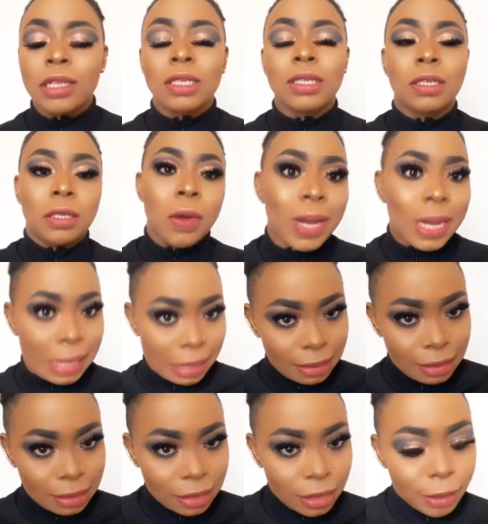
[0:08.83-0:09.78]
so
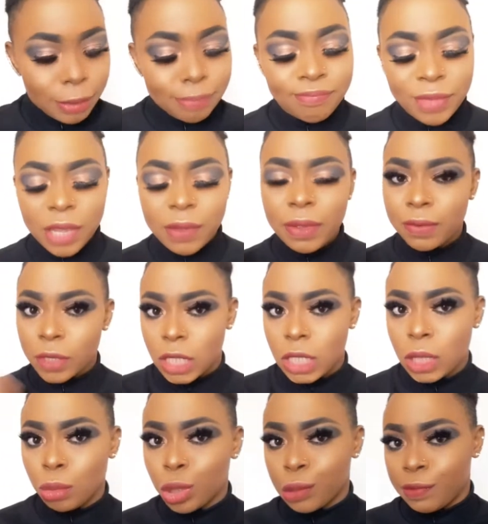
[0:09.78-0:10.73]
guys if you're
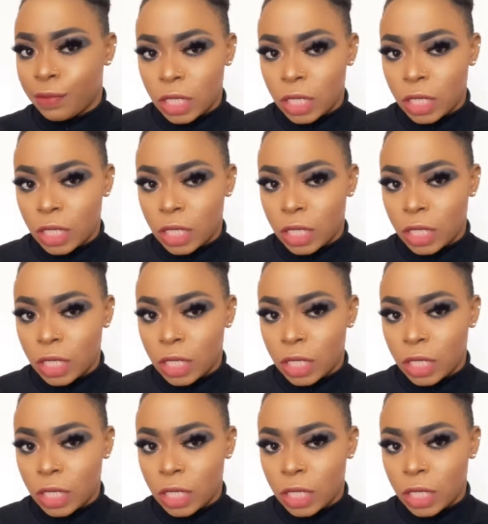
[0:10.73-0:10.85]
following me on